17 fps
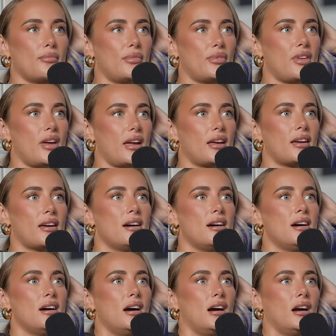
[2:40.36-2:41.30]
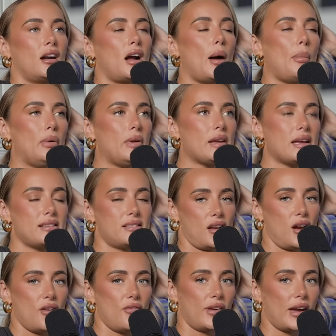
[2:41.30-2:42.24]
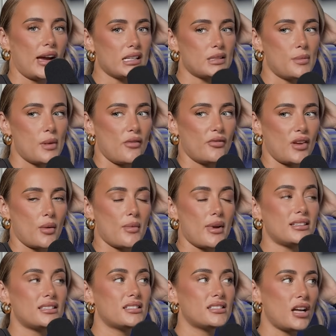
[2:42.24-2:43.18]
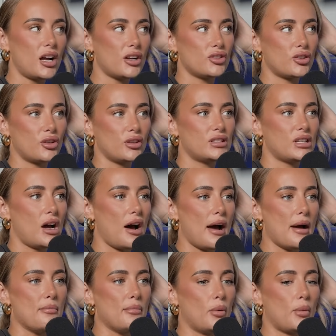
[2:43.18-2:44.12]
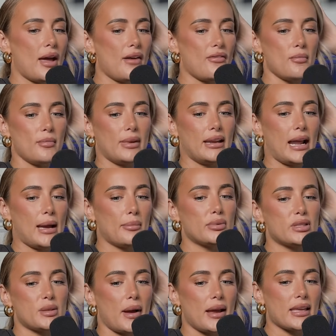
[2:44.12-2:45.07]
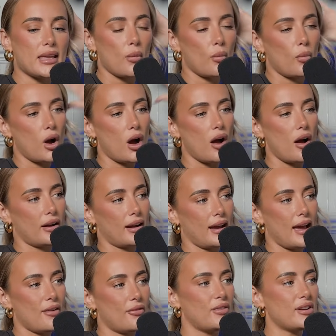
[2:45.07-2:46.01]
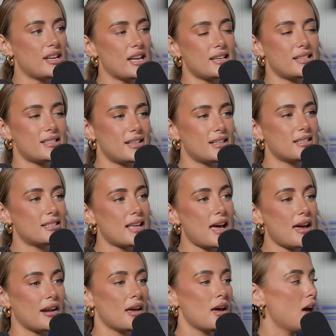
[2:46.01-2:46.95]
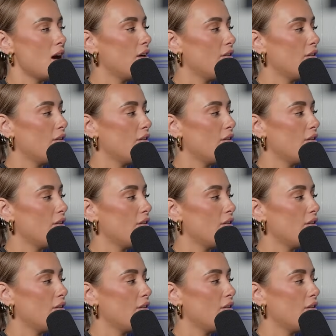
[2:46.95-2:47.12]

thing a couple of years ago for Kat's birthday, and we had such a good time, but we haven't been able to make it work every year since then.